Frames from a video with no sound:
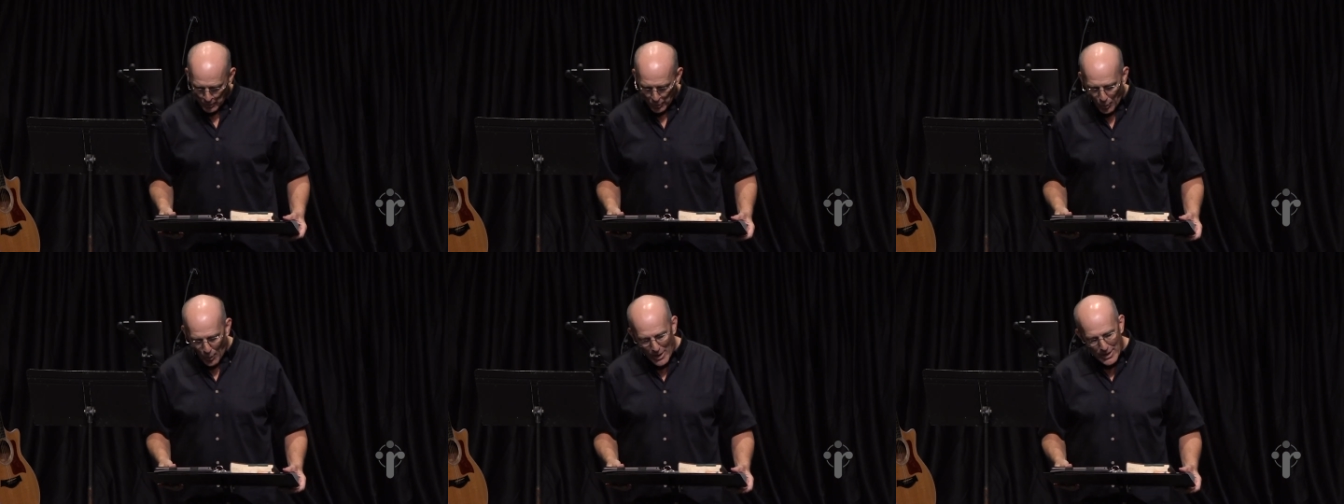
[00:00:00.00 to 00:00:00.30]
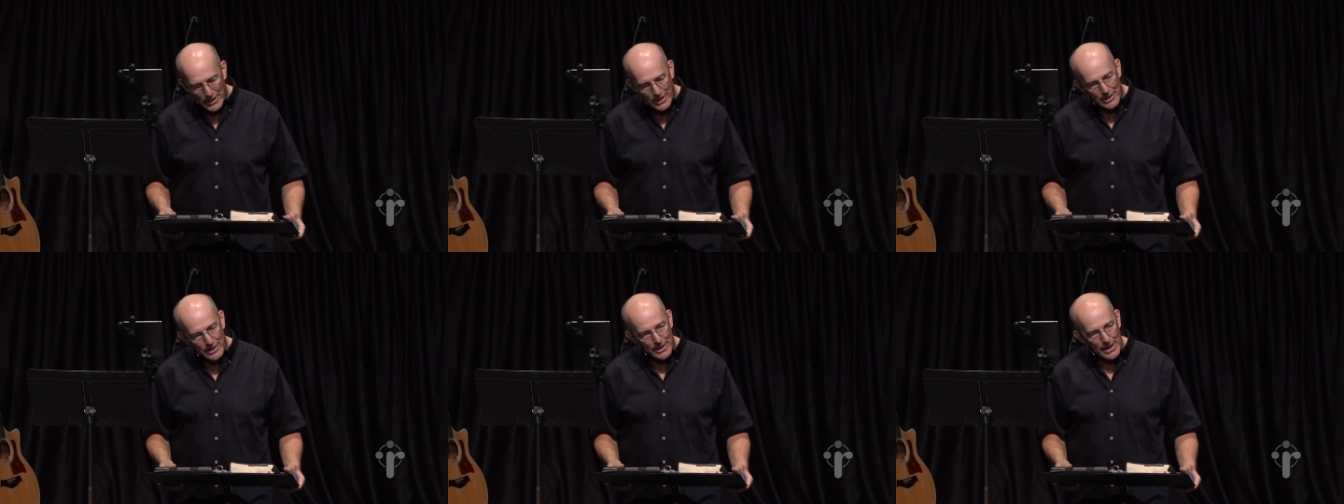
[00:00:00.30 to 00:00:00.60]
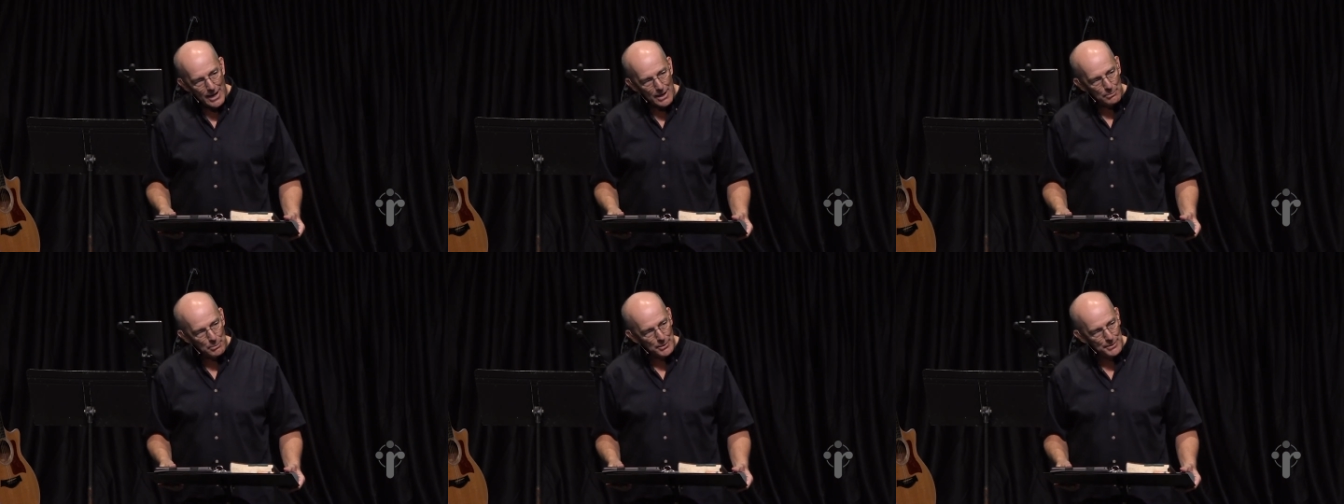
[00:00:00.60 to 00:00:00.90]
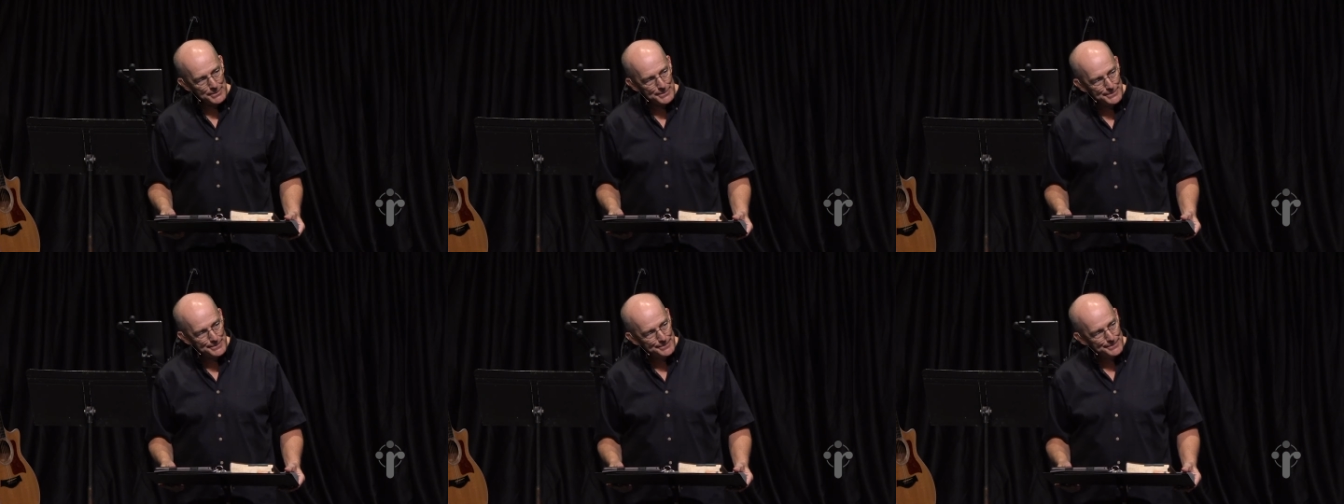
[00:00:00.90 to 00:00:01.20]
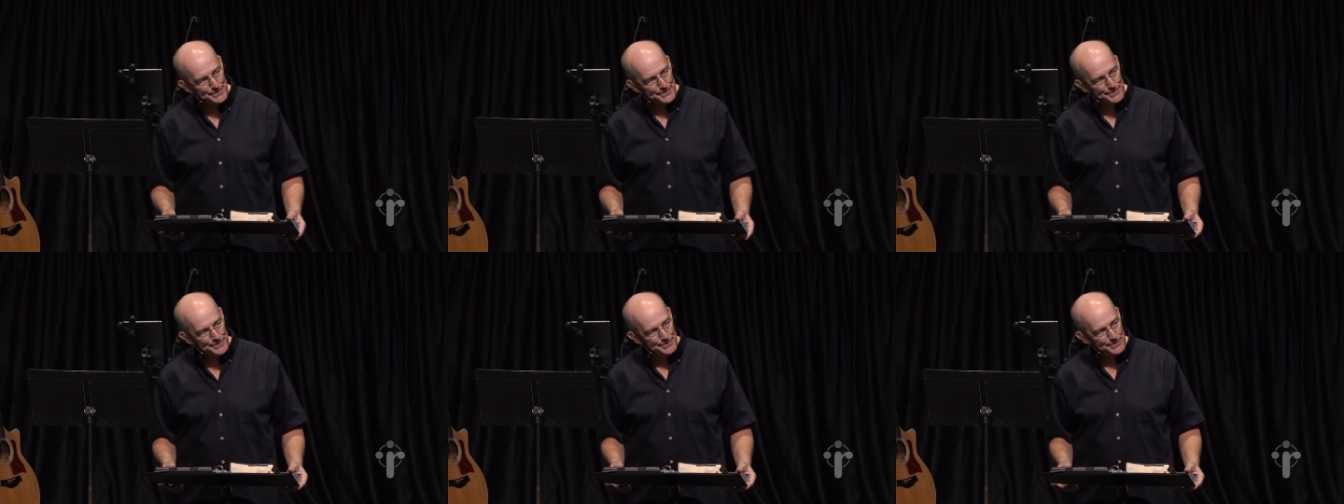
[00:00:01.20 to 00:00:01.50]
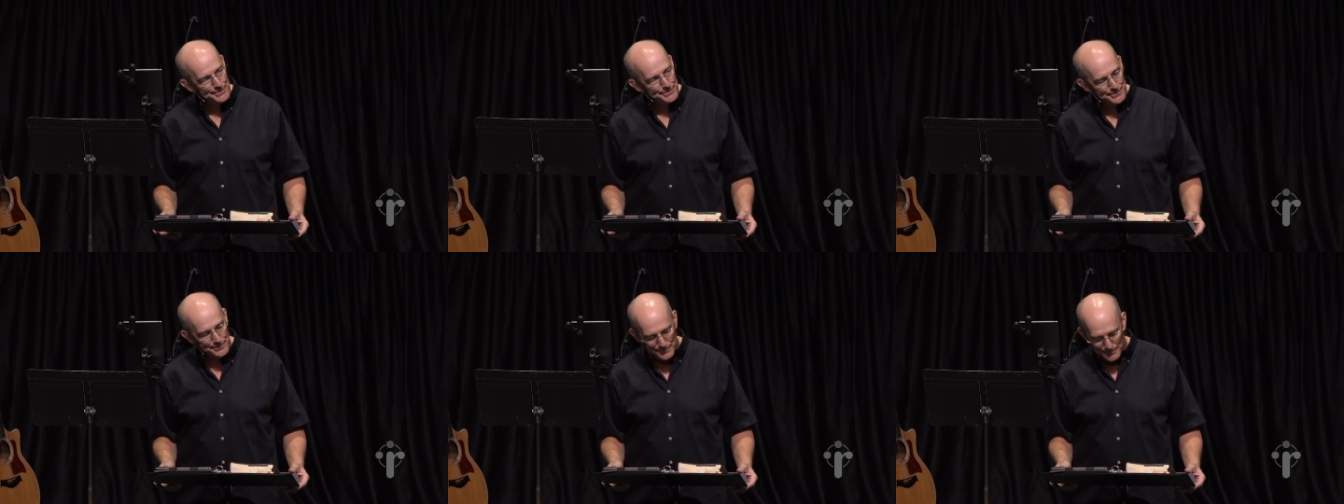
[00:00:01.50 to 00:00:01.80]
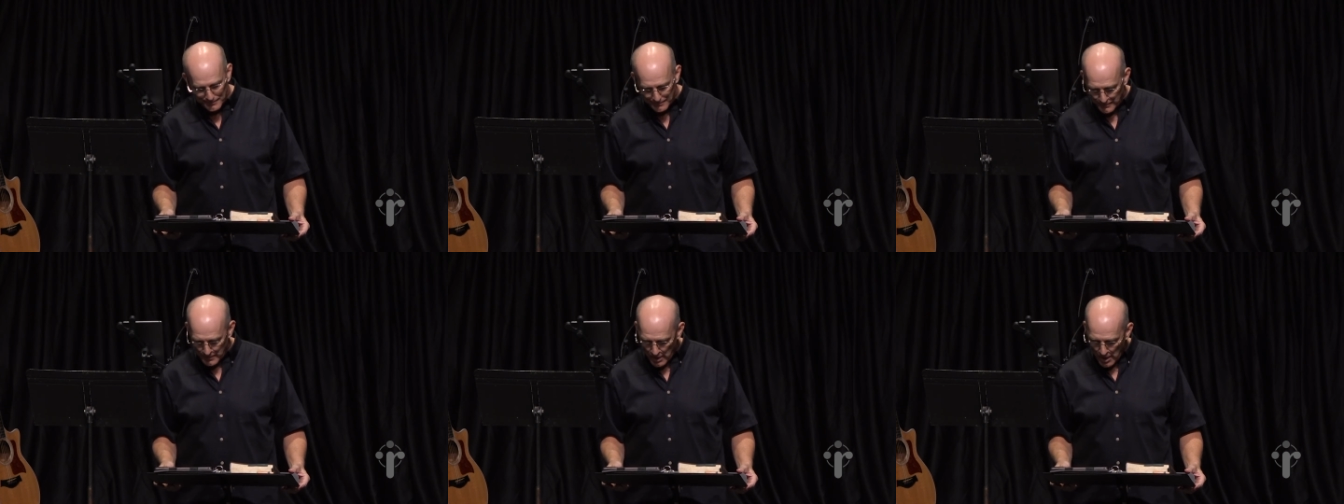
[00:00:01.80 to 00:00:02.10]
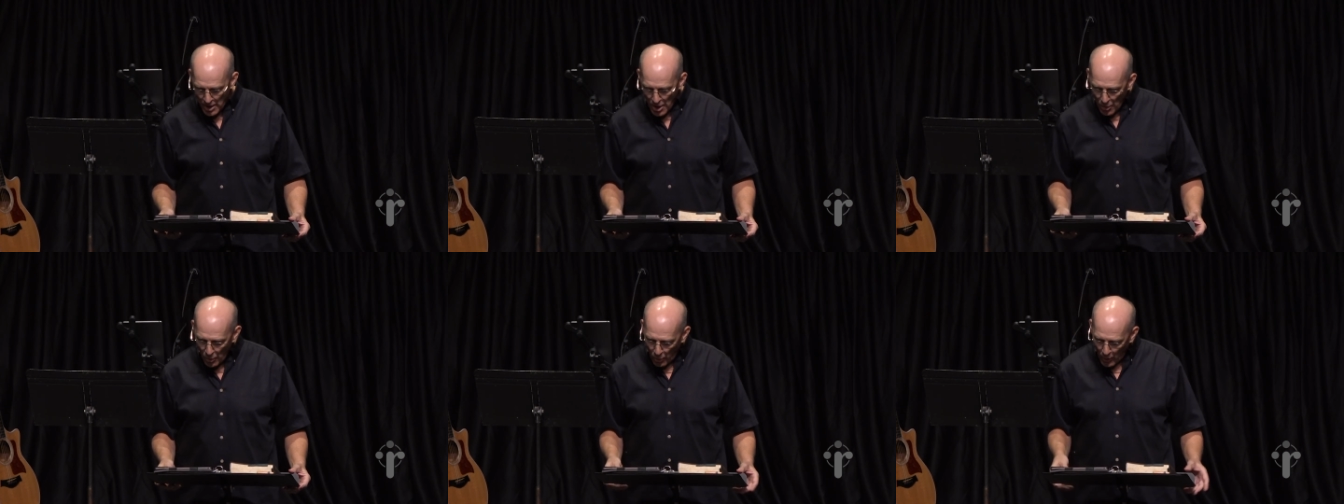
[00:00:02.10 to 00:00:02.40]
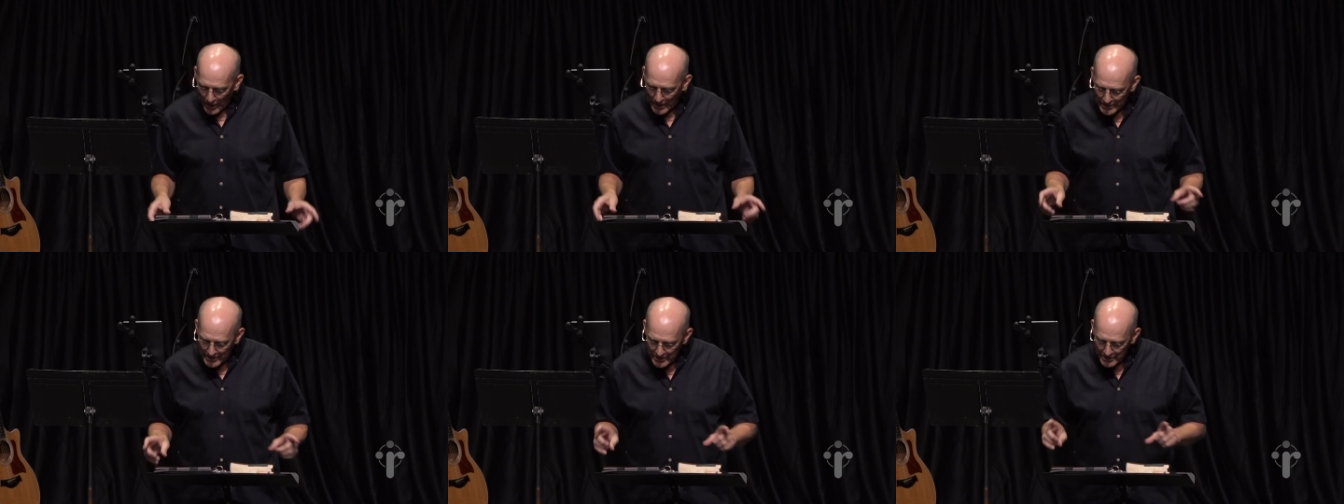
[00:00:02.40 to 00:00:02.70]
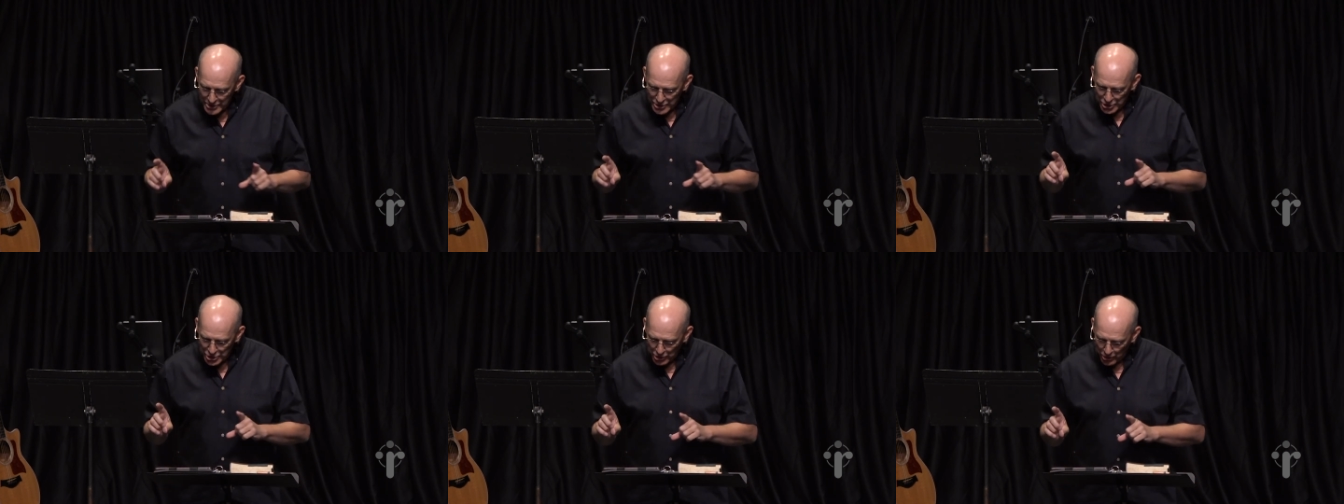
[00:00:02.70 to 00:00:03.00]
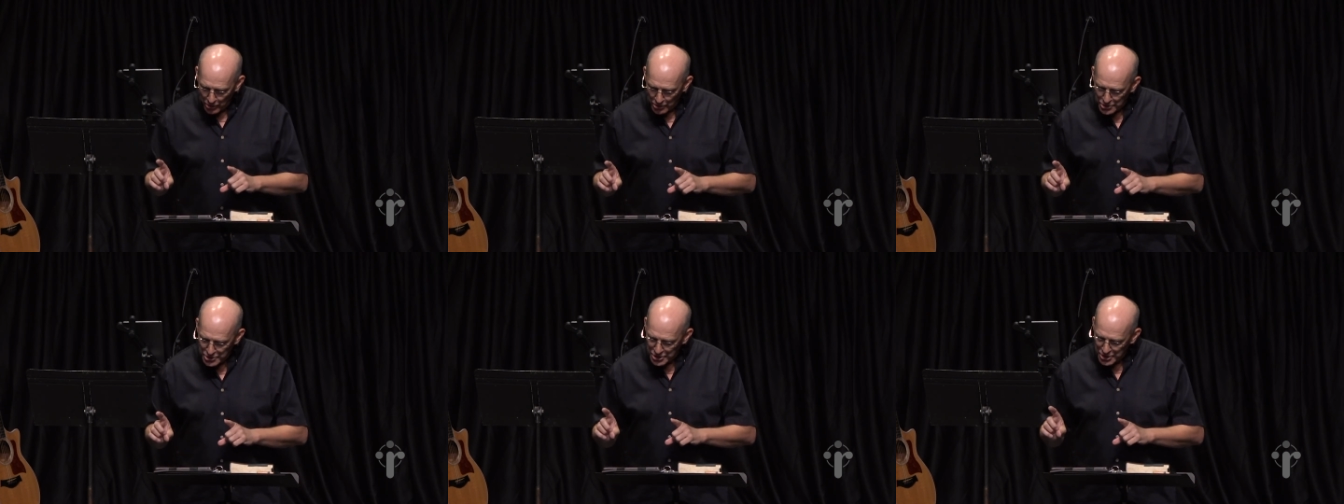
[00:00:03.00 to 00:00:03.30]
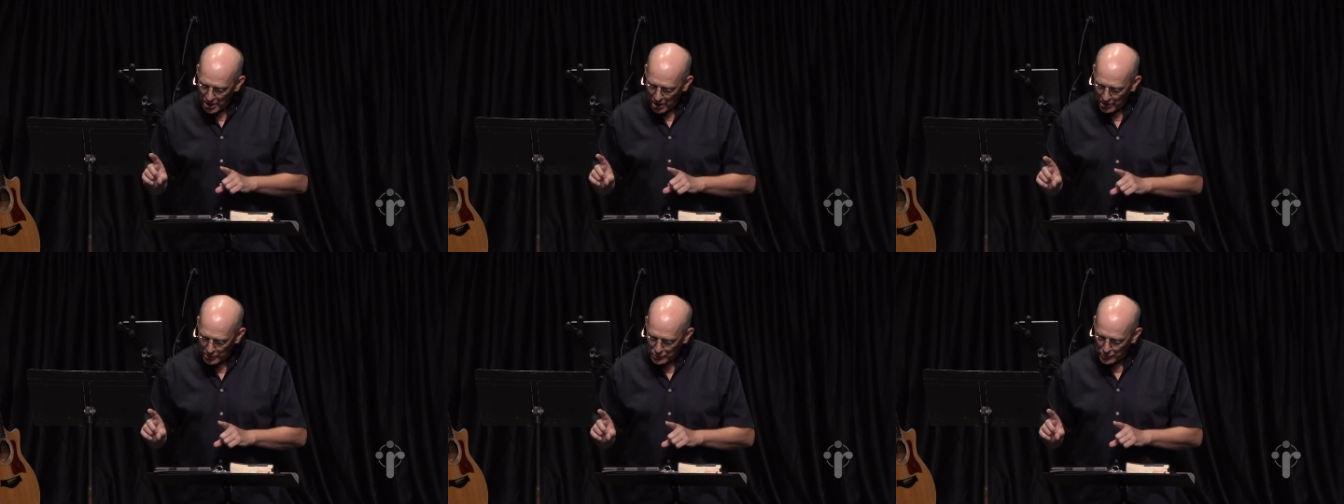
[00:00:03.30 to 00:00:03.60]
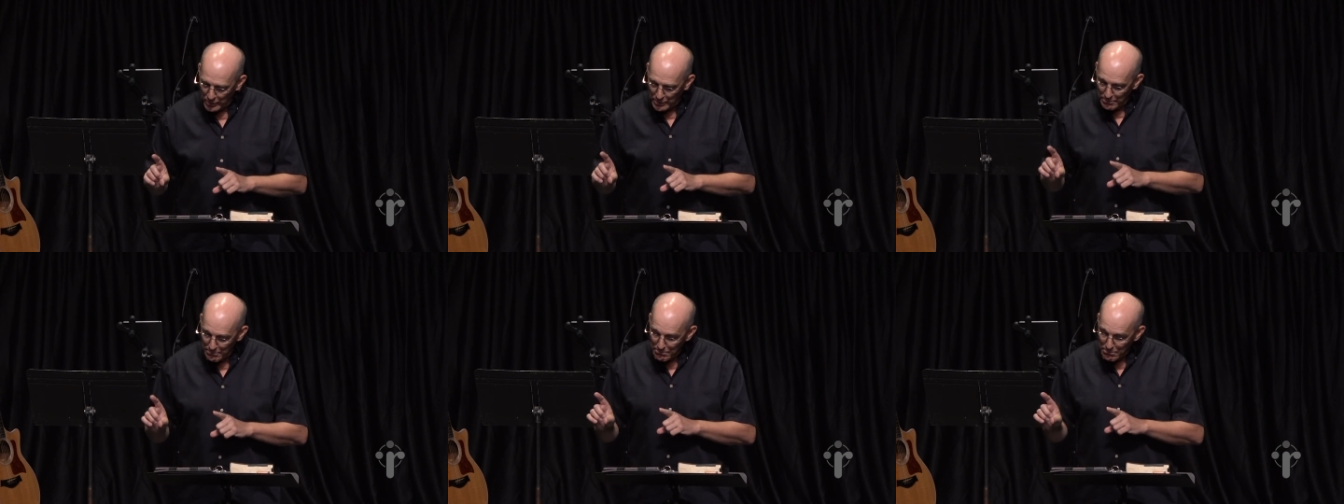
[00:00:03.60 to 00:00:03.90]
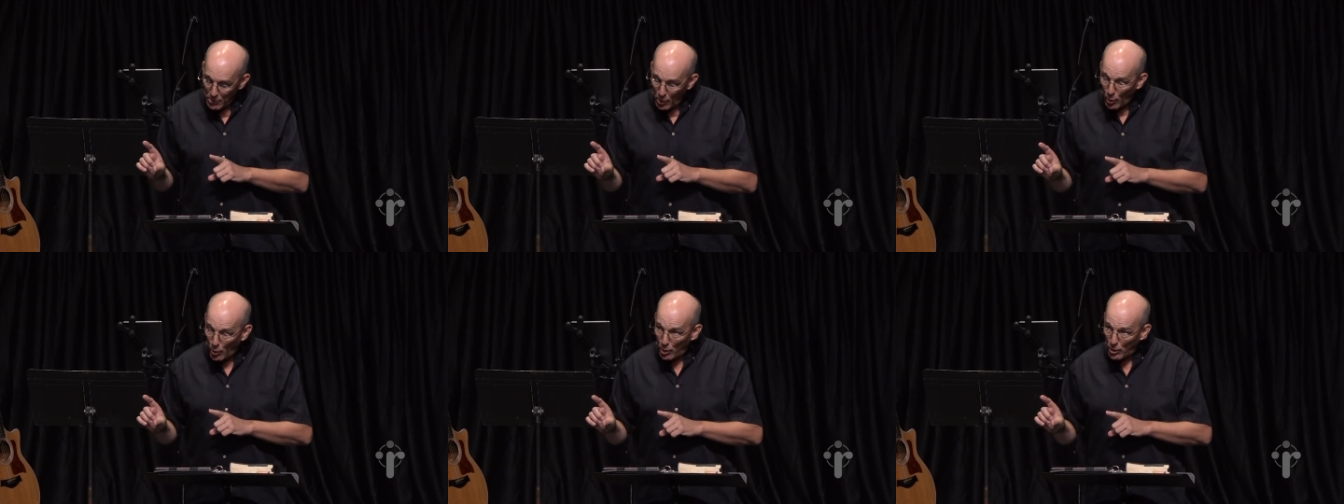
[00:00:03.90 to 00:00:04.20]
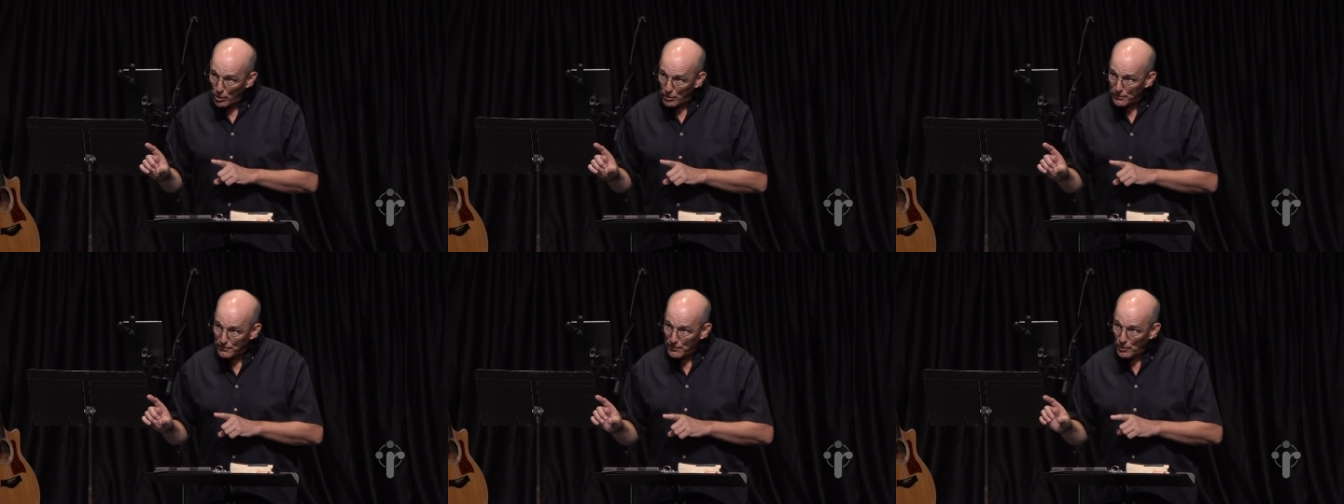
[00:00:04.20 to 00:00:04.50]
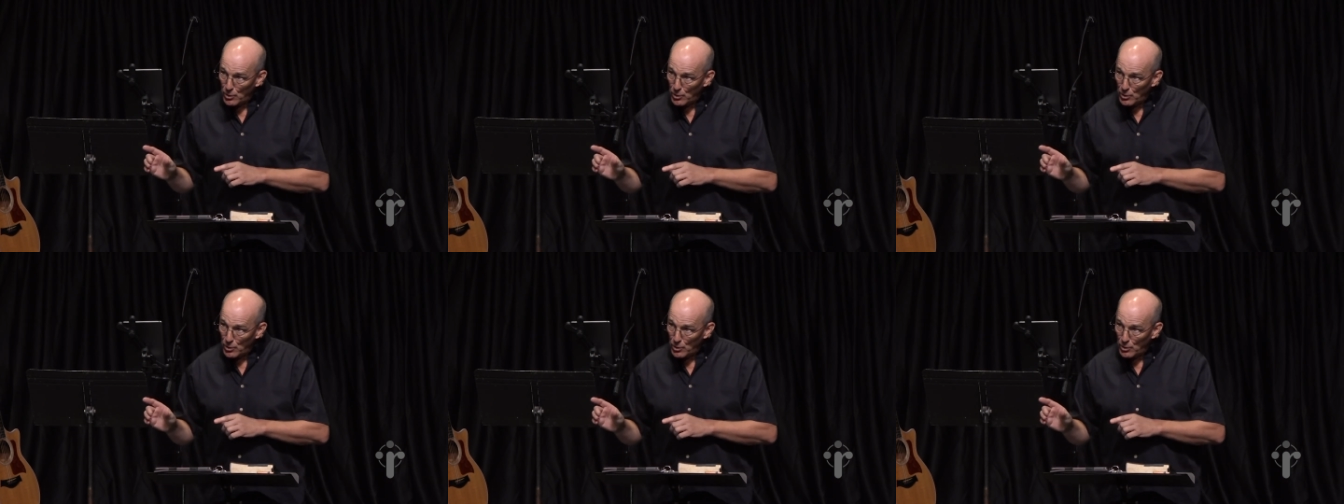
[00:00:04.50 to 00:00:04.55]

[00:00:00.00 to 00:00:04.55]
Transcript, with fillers: Why did it happen? Why did church doctrine morph